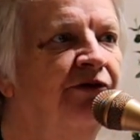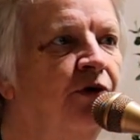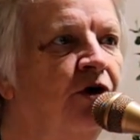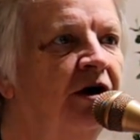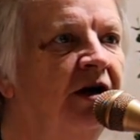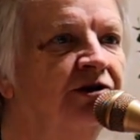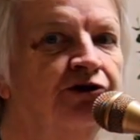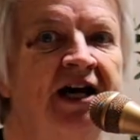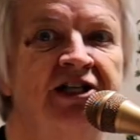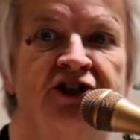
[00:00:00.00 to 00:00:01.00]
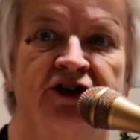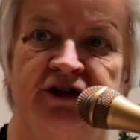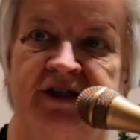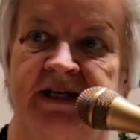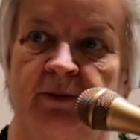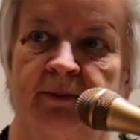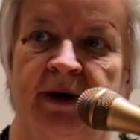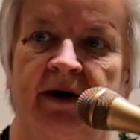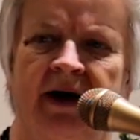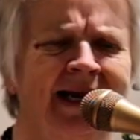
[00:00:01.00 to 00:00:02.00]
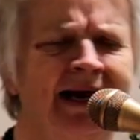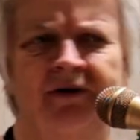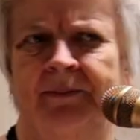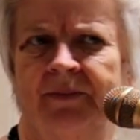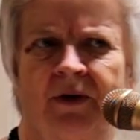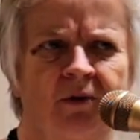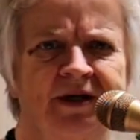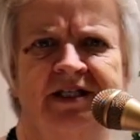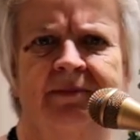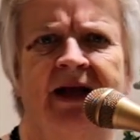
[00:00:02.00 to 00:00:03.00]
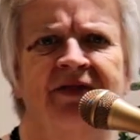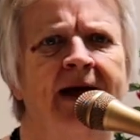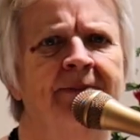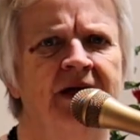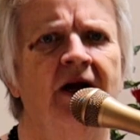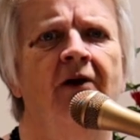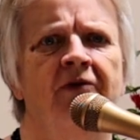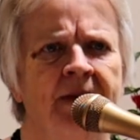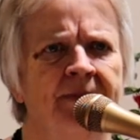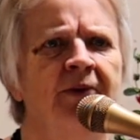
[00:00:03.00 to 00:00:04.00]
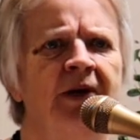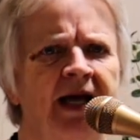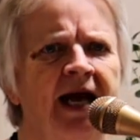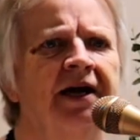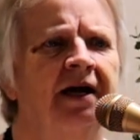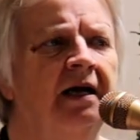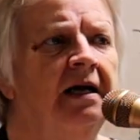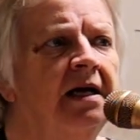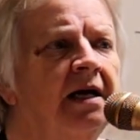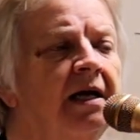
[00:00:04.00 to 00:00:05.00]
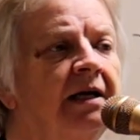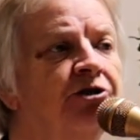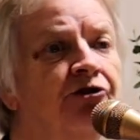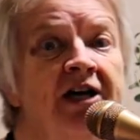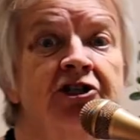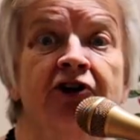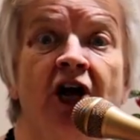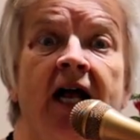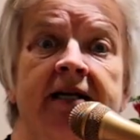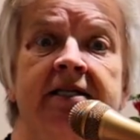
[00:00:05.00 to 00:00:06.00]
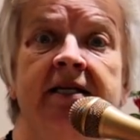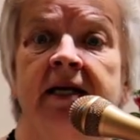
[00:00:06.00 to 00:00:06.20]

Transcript: for treasures that were buried. I can't remember all we did about that, but I remember we had a treasure hunt.